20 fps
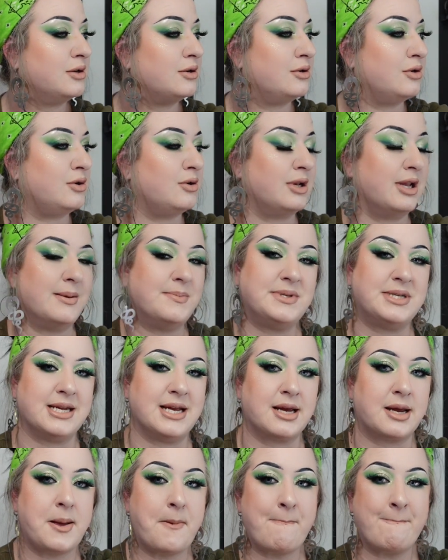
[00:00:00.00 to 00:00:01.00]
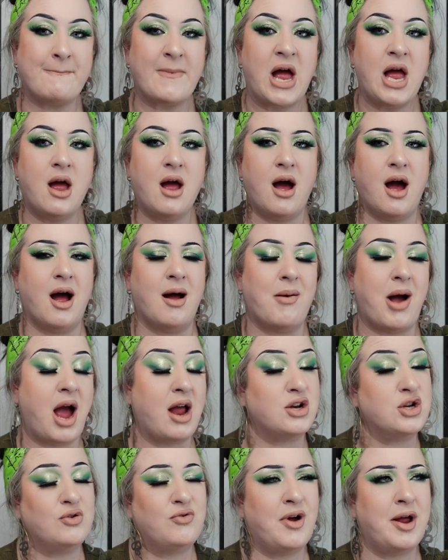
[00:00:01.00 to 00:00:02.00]
lipstick. I
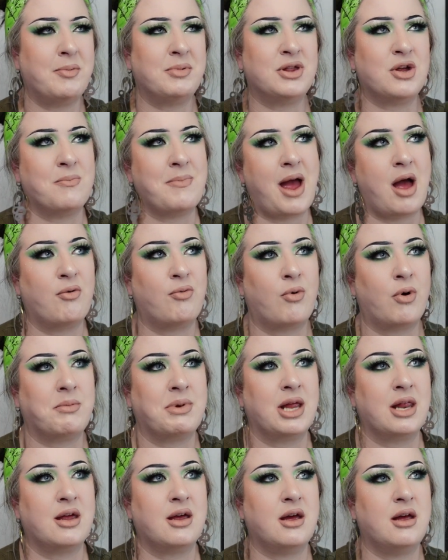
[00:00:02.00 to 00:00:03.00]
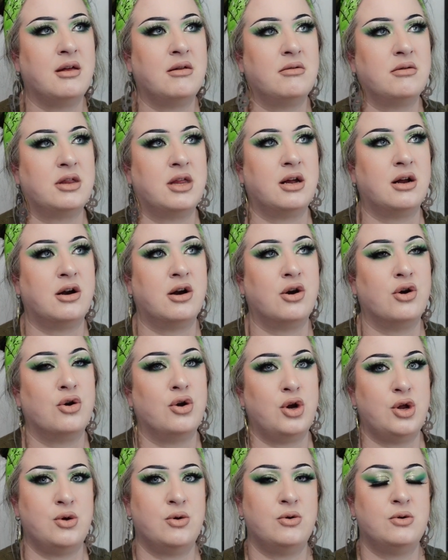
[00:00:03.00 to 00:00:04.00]
do find with their matte formula, their
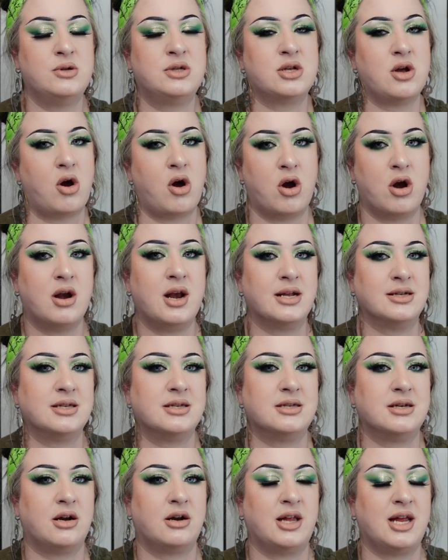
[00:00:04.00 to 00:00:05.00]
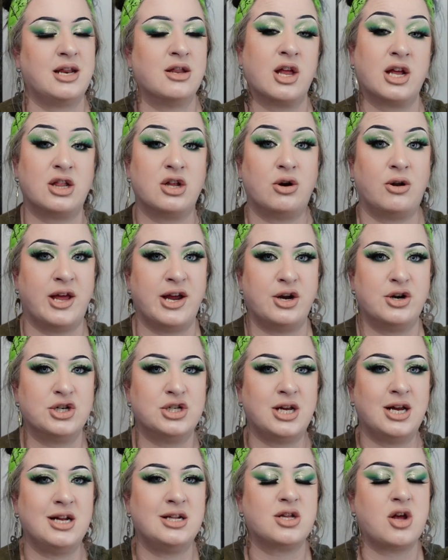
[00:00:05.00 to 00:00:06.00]
nudes aren't necessarily in like their lighter
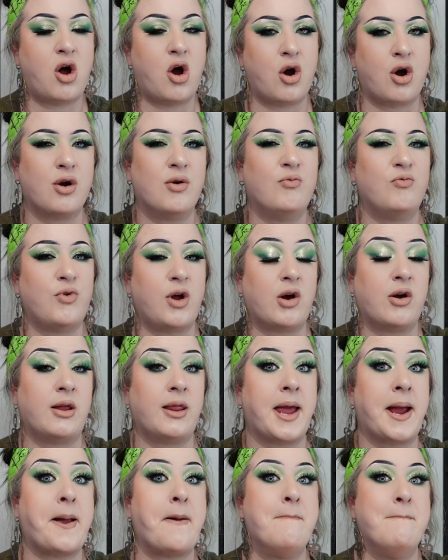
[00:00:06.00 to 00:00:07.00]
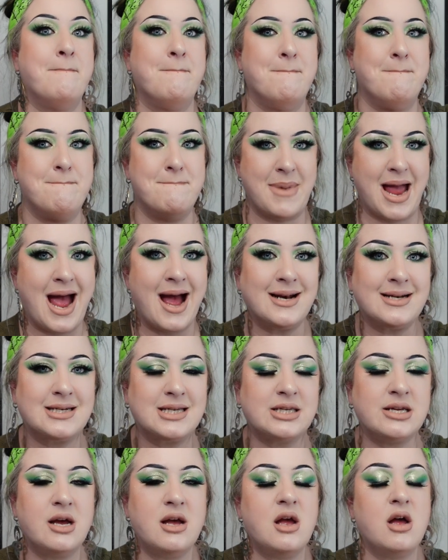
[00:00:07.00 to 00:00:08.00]
shades, aren't very like matte,
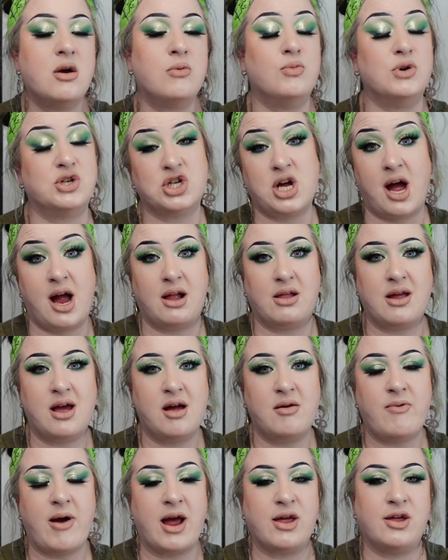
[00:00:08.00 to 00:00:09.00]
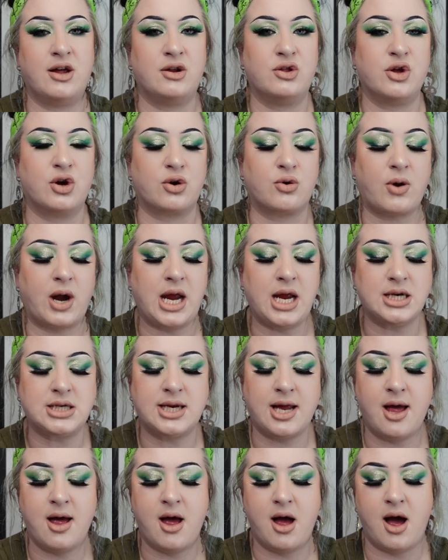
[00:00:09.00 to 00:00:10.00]
which I love. I think they're great.
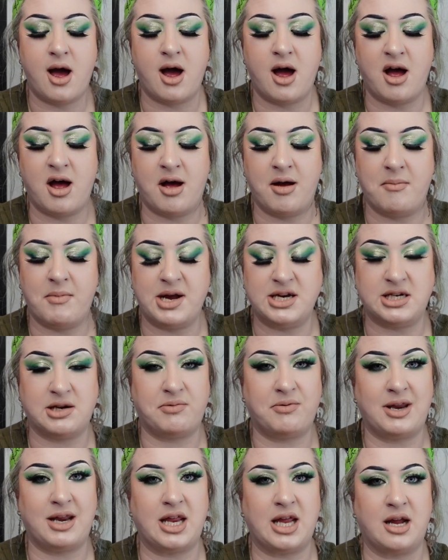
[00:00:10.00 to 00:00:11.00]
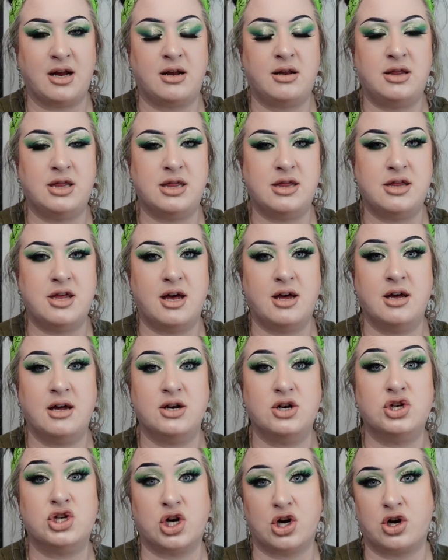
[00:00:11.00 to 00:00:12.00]
I definitely think
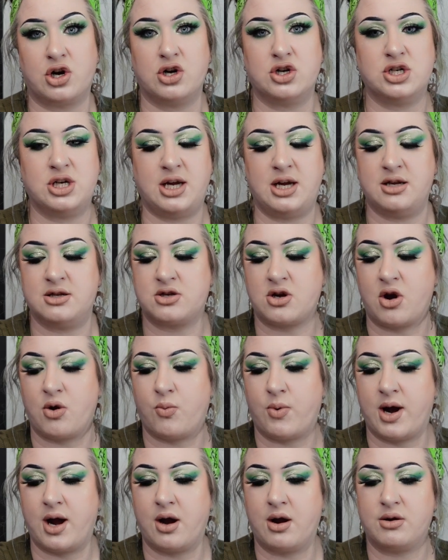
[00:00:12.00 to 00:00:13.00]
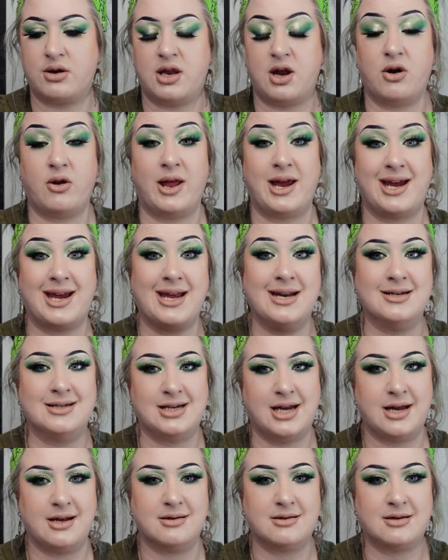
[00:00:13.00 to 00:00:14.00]
the darker shades are where they're like
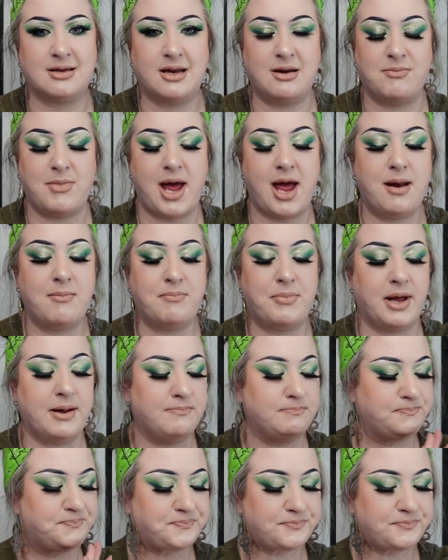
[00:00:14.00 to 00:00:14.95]
intensely matte, but